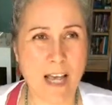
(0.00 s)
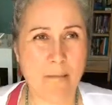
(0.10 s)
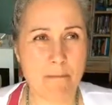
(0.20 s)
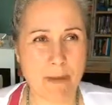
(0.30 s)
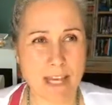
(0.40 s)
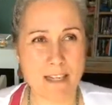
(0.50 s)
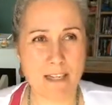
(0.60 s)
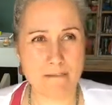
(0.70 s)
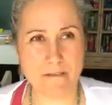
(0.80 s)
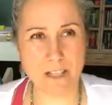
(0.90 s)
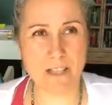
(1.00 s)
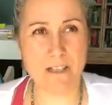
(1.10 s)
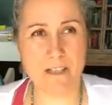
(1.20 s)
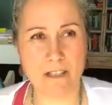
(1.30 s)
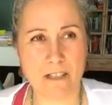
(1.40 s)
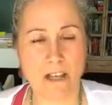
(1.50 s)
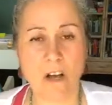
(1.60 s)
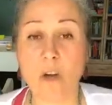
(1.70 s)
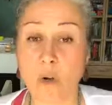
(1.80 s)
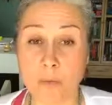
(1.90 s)
making it feel
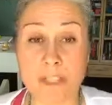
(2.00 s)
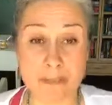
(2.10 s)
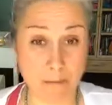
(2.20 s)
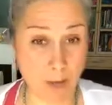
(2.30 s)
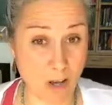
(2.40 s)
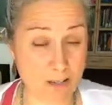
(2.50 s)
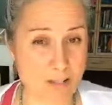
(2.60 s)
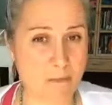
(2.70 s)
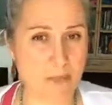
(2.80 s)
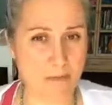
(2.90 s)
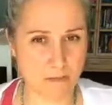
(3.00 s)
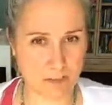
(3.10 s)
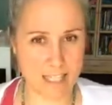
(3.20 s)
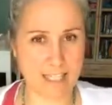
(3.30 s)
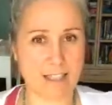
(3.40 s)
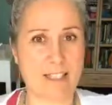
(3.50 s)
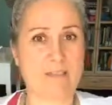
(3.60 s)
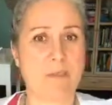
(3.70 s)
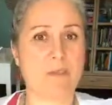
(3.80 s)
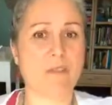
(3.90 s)
almost impossible for you to like lift
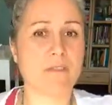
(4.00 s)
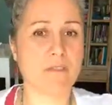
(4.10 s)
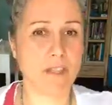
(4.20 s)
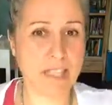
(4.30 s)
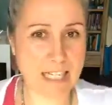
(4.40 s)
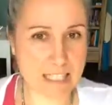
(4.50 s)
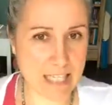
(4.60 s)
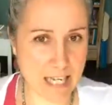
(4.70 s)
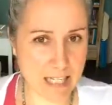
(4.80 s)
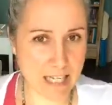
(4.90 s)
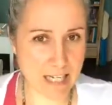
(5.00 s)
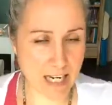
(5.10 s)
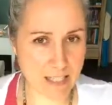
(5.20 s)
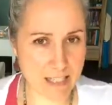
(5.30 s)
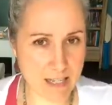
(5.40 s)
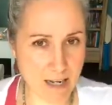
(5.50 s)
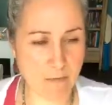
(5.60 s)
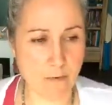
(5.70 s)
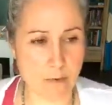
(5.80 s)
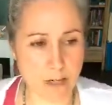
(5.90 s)
up your foot and take that next step
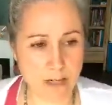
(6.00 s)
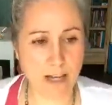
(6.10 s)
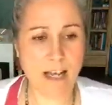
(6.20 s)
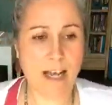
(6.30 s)
forward.